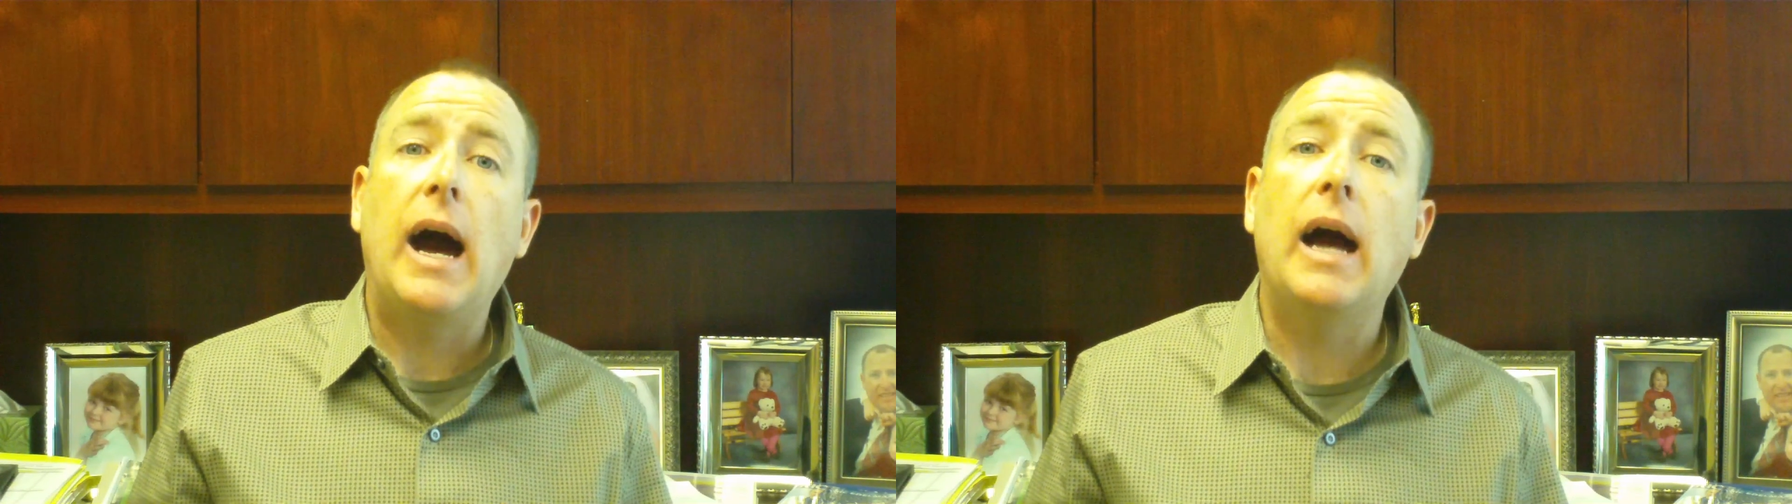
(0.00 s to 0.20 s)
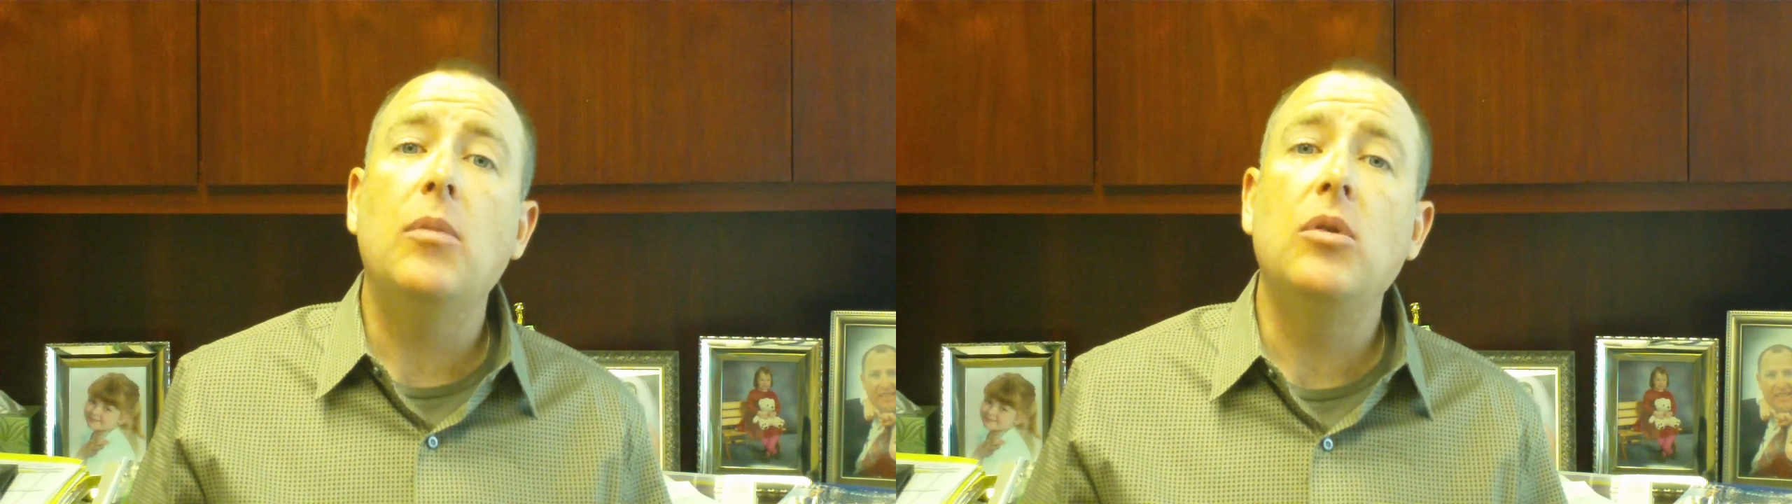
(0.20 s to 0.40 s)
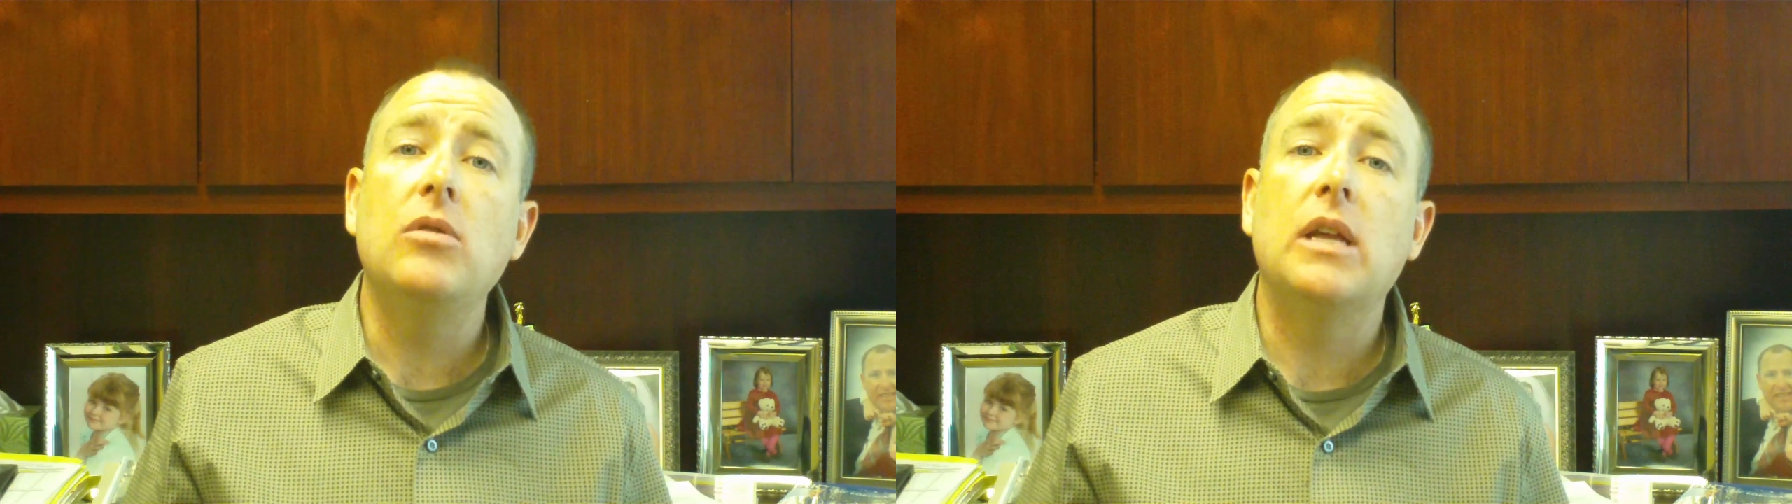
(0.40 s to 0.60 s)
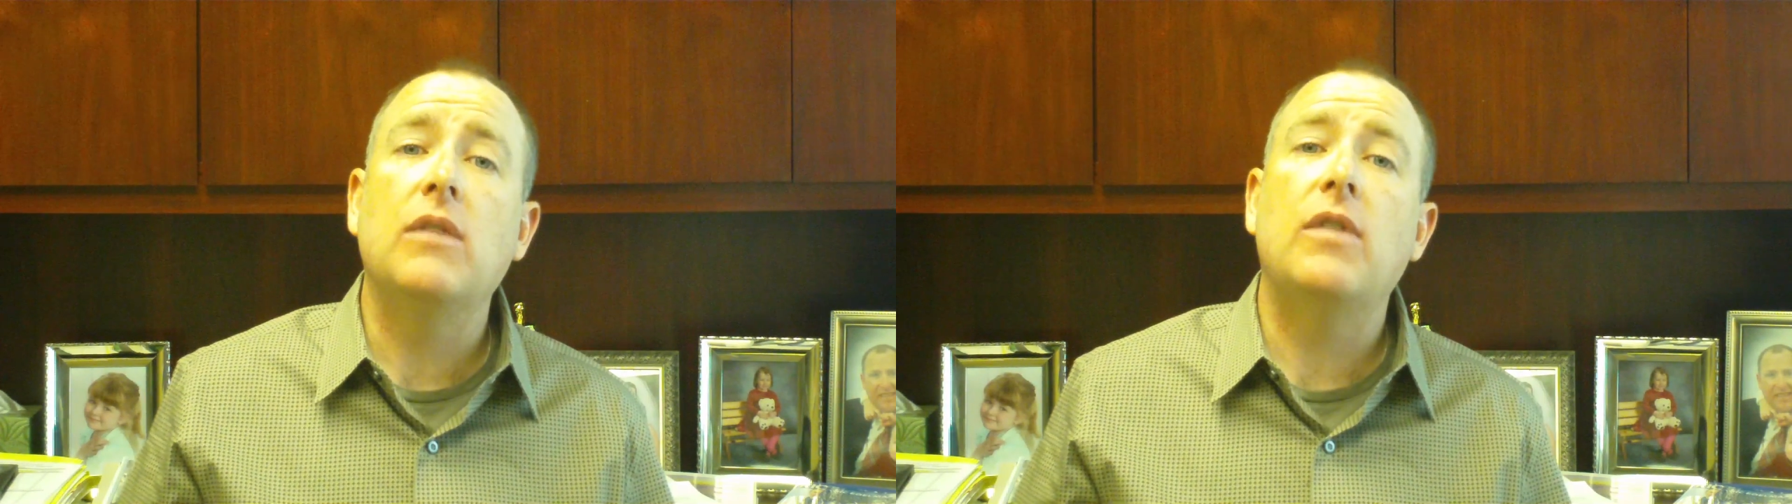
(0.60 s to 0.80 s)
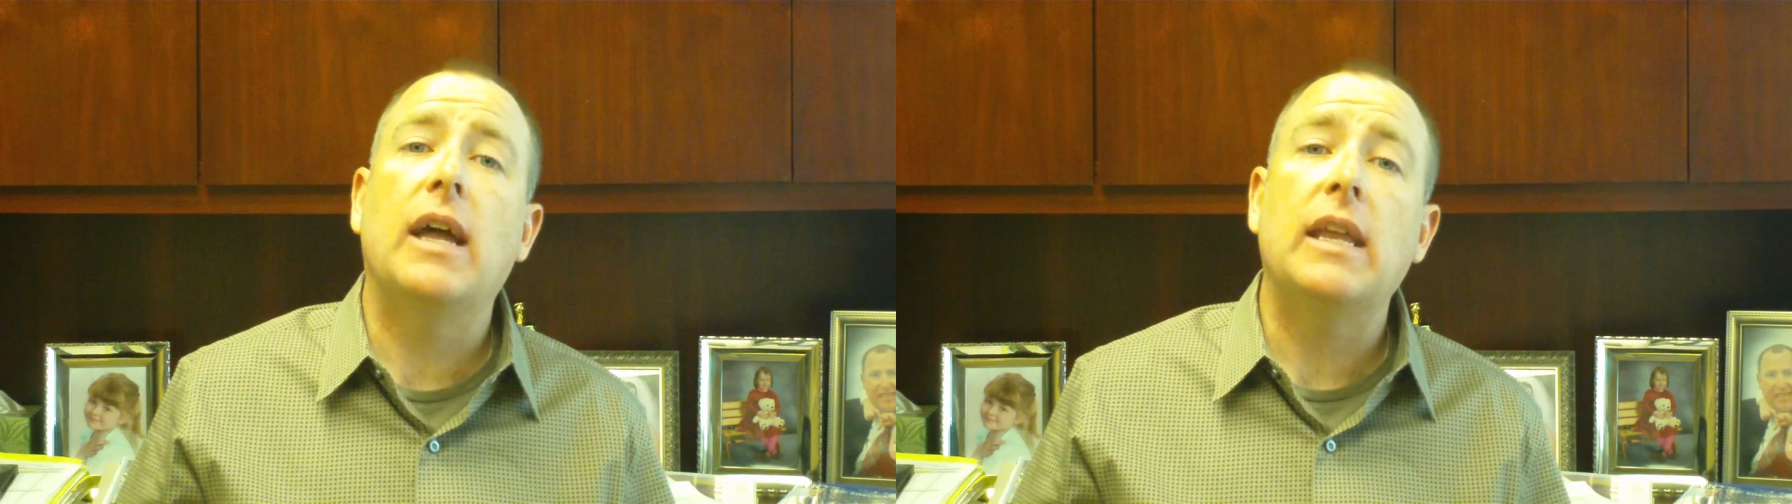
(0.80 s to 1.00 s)
I
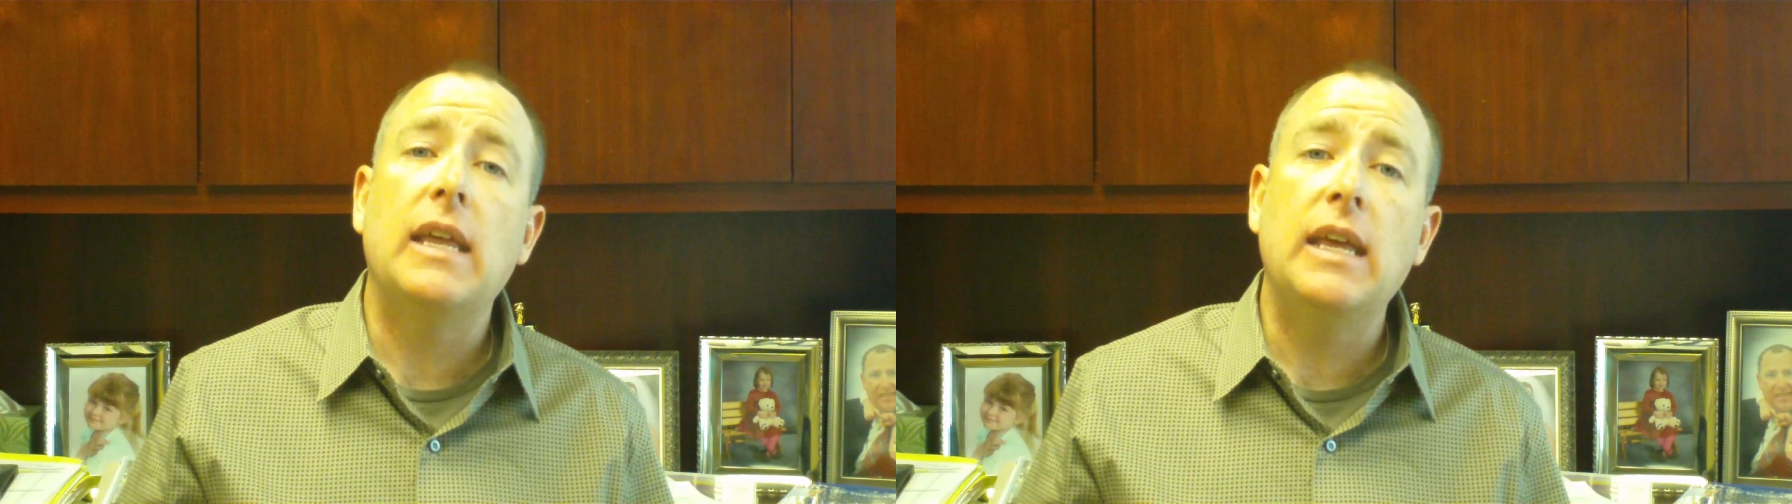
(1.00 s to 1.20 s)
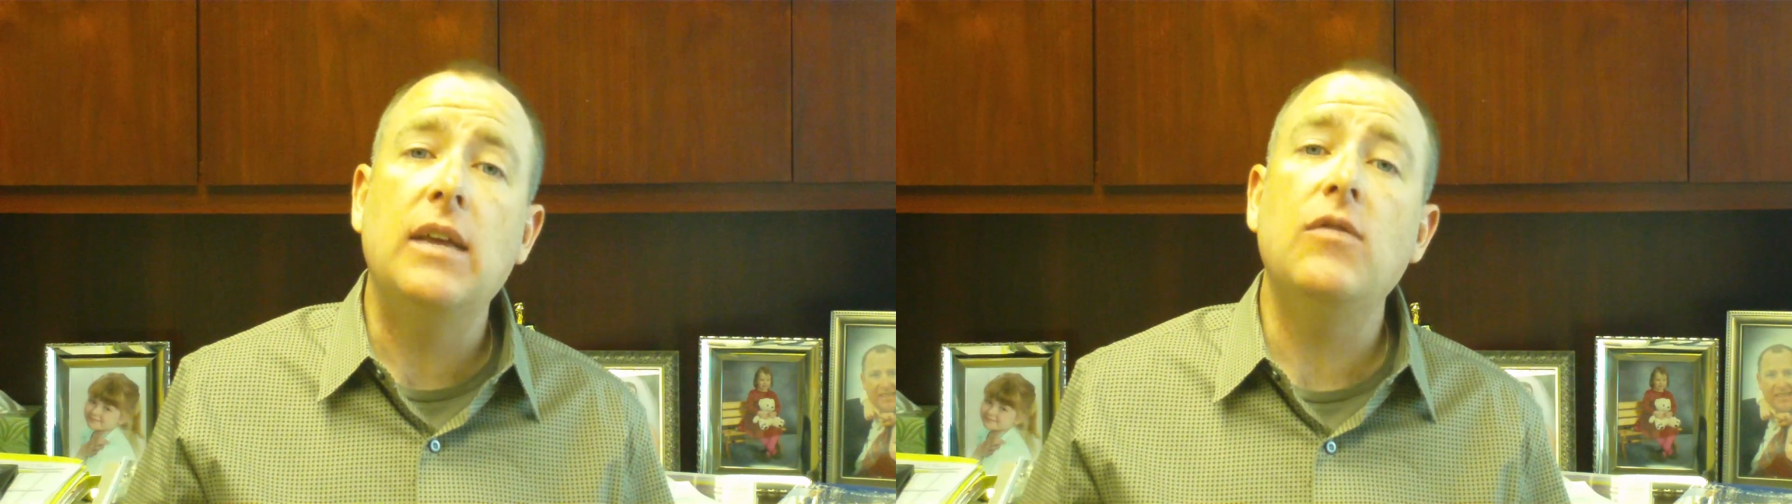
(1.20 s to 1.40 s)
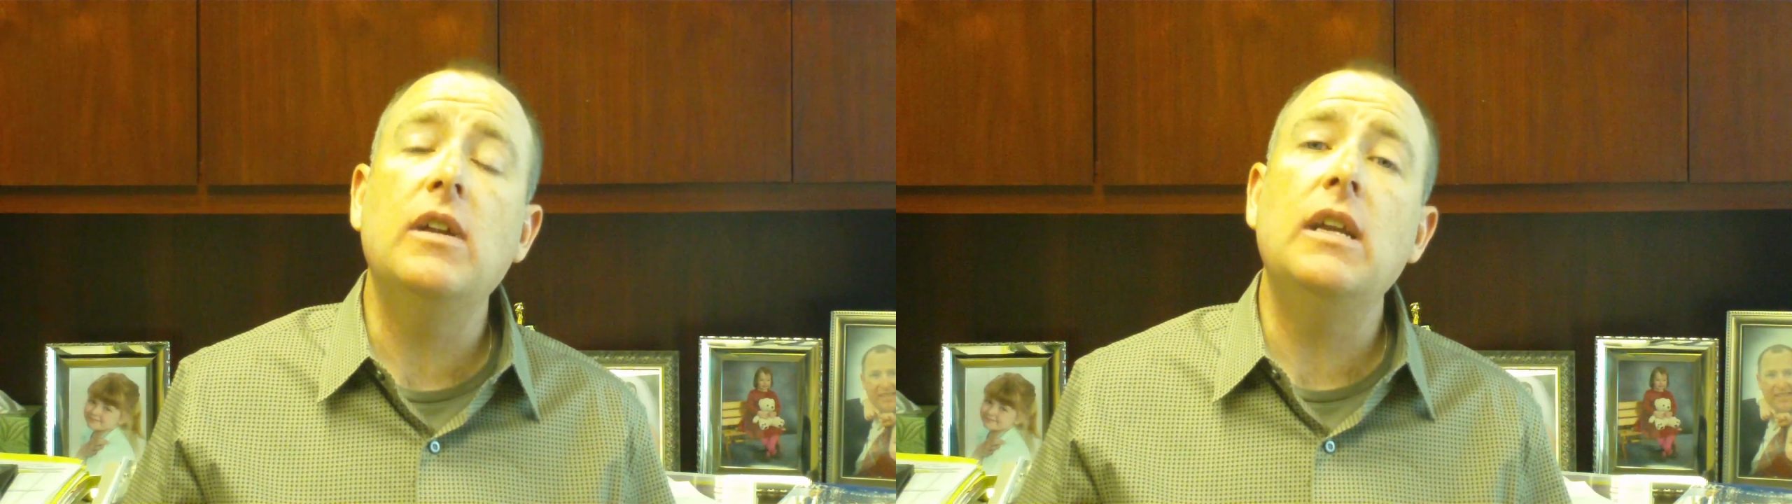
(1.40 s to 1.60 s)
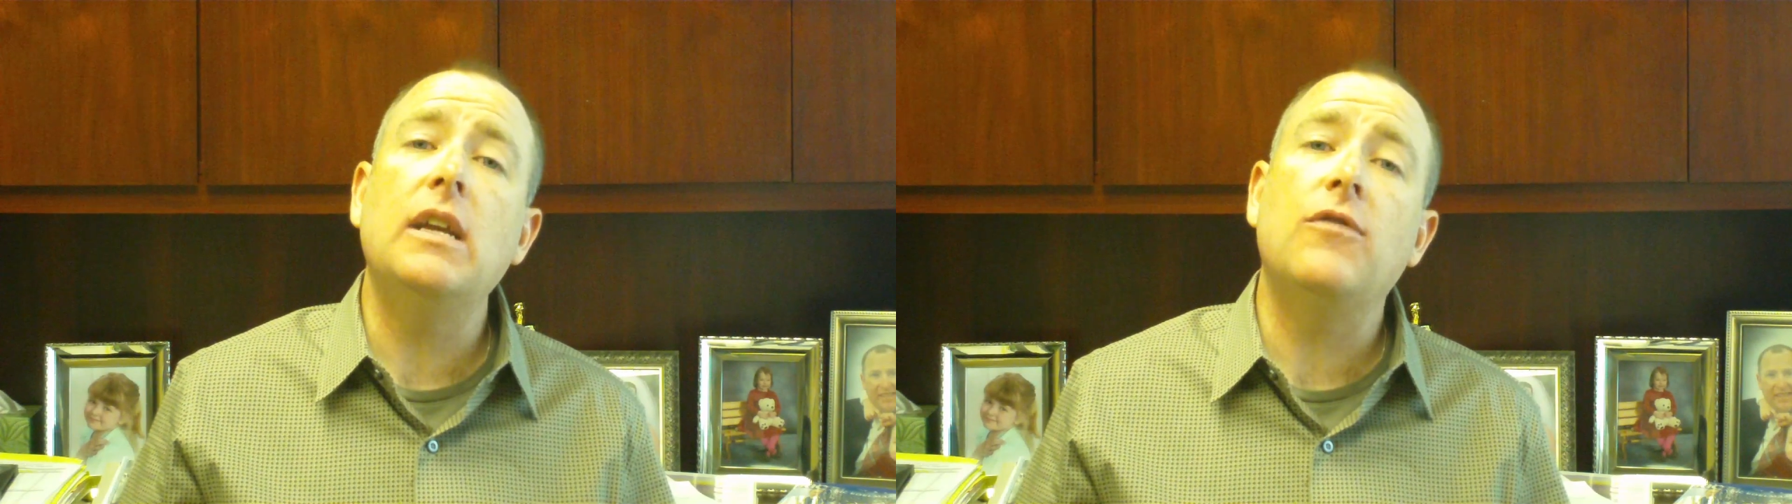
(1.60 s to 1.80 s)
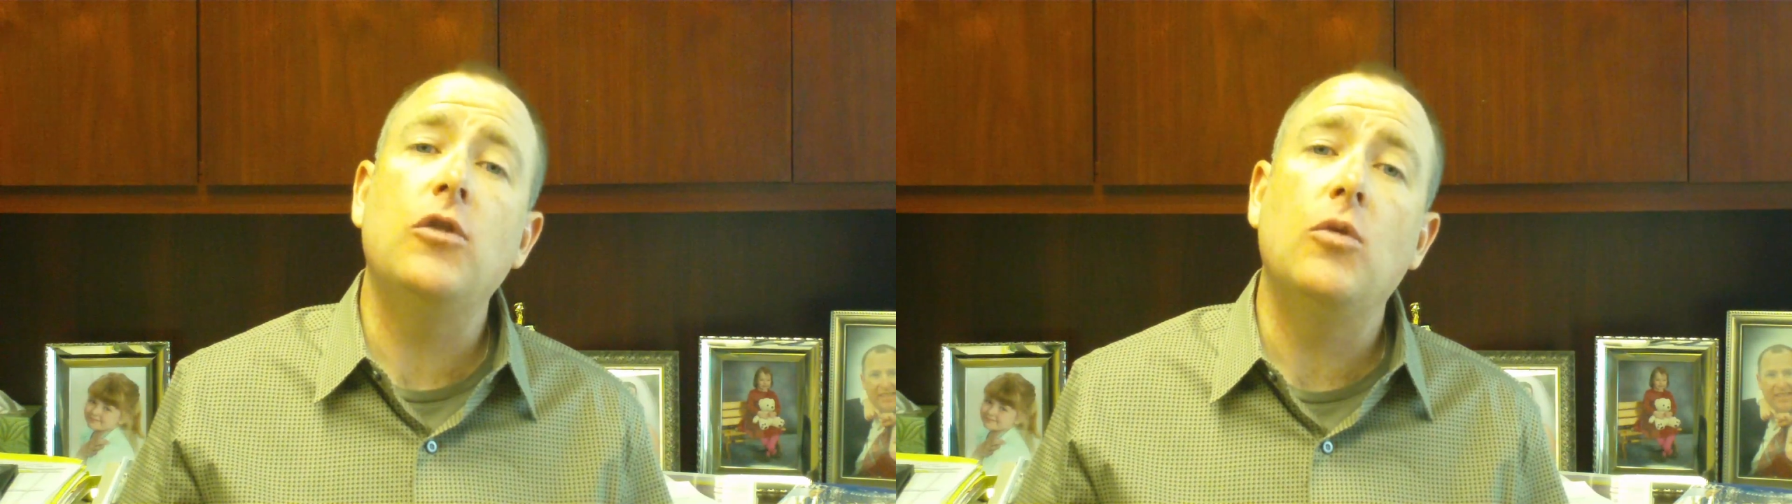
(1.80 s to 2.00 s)
believe that even
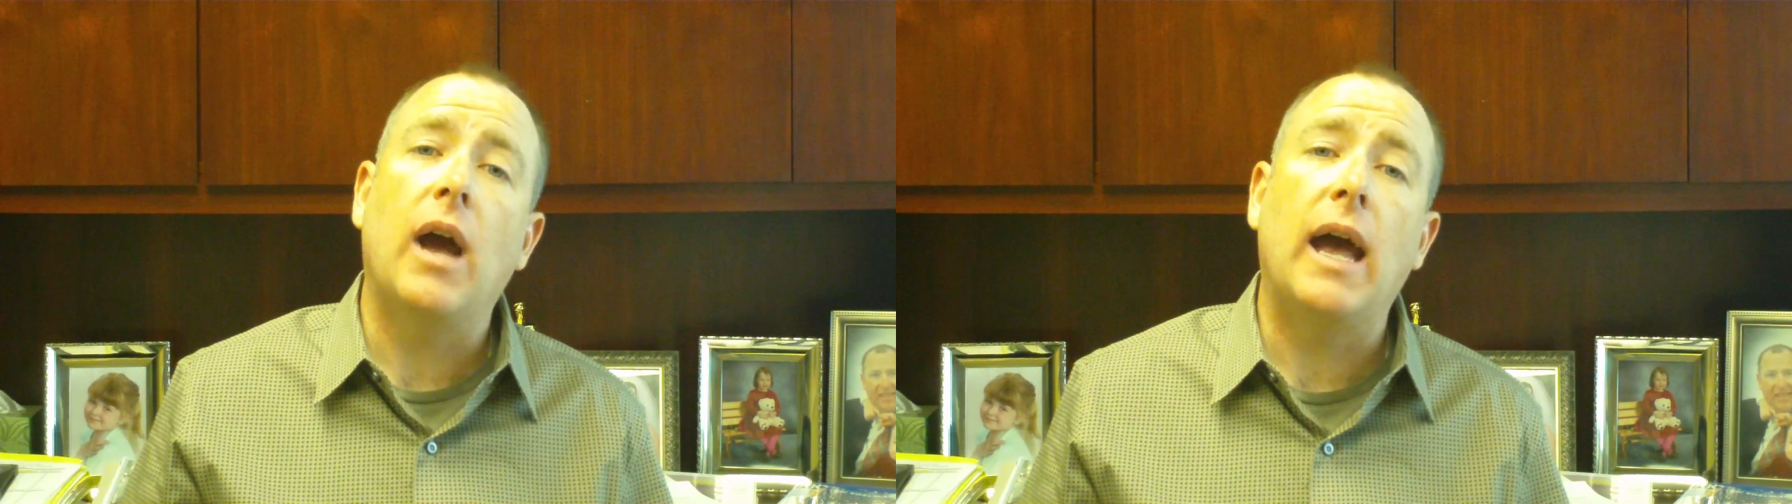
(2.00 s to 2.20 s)
if you